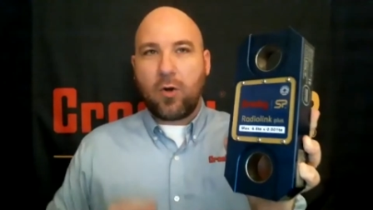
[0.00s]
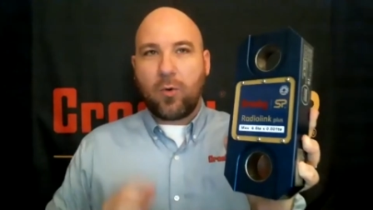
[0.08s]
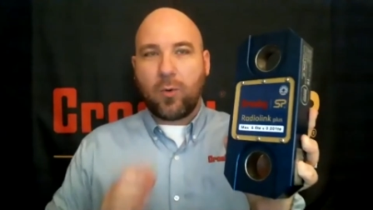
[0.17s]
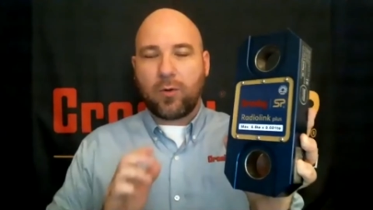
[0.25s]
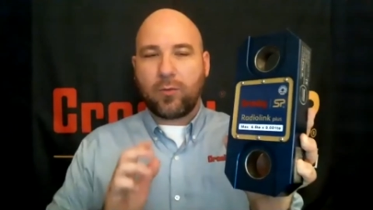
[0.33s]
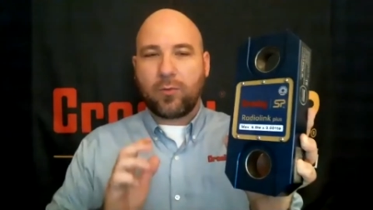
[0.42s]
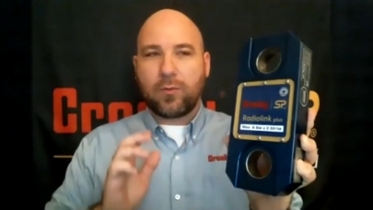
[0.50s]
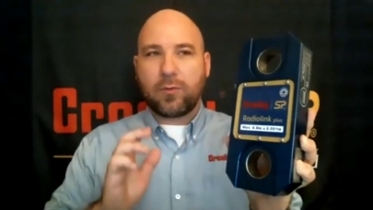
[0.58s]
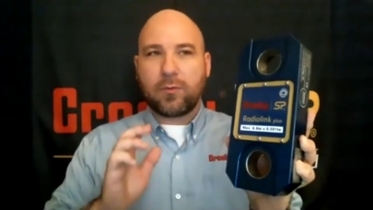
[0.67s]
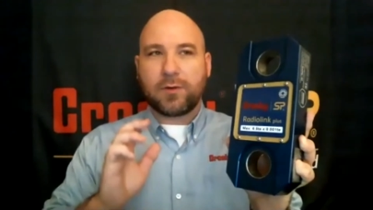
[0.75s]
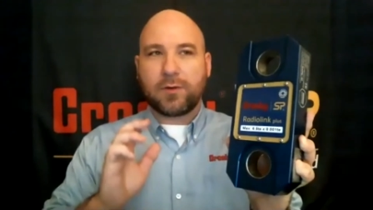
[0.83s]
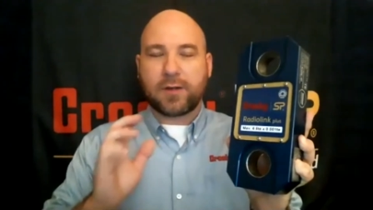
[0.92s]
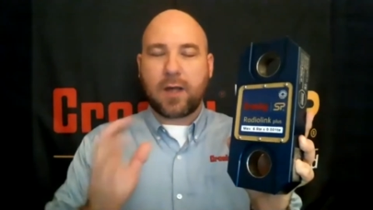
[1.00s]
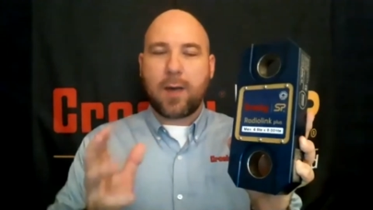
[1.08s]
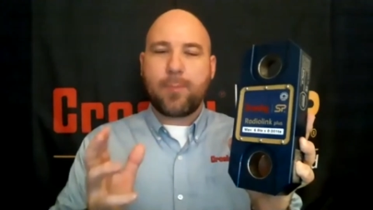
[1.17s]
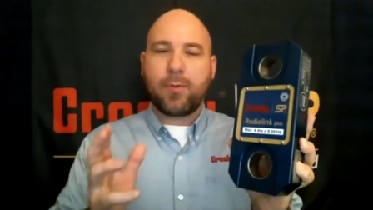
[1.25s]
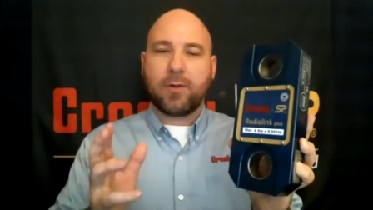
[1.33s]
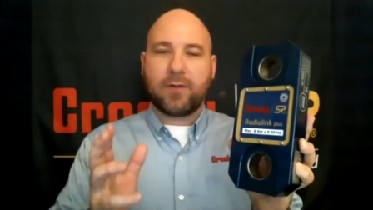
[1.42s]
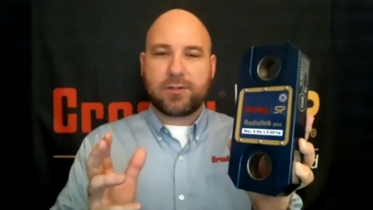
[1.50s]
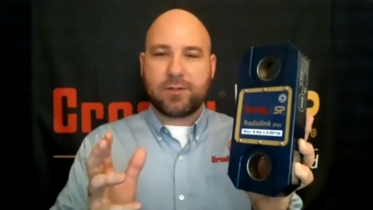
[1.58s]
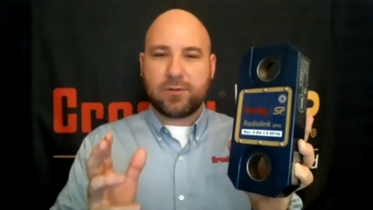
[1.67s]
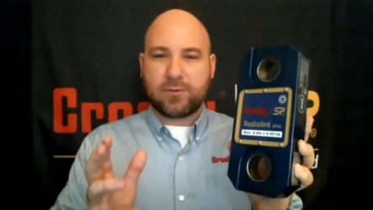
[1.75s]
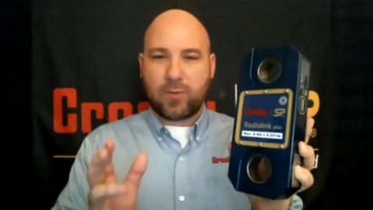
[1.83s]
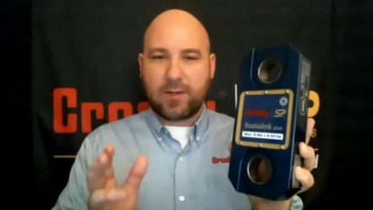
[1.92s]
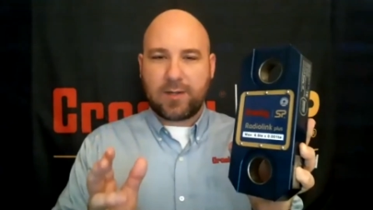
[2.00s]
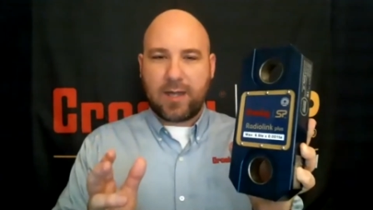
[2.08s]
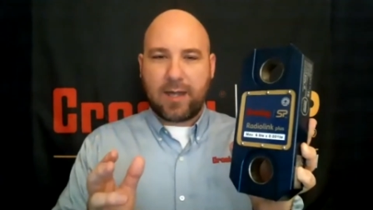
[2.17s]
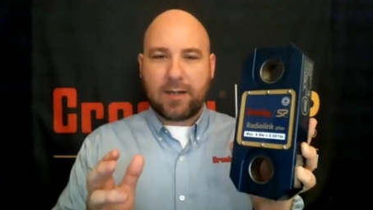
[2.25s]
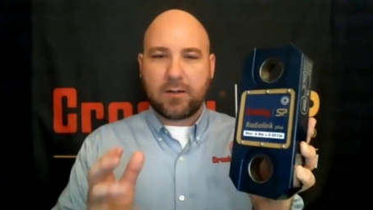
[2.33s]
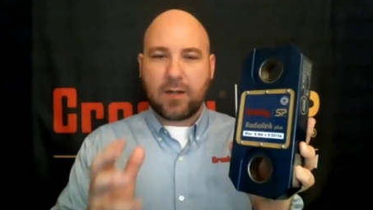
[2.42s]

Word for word: Well, there's a couple of issues with that.